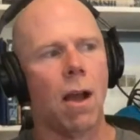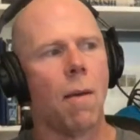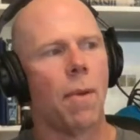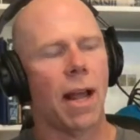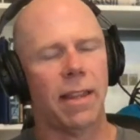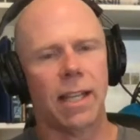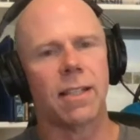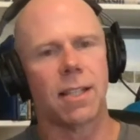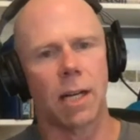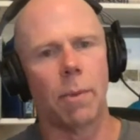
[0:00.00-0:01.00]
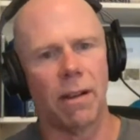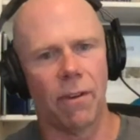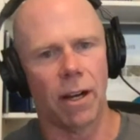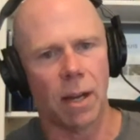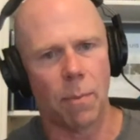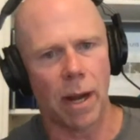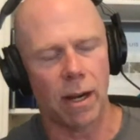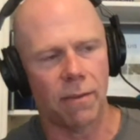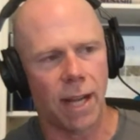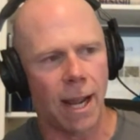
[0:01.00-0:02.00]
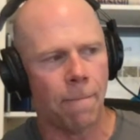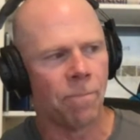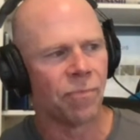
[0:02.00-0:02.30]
But I think this is going to be a very competitive game.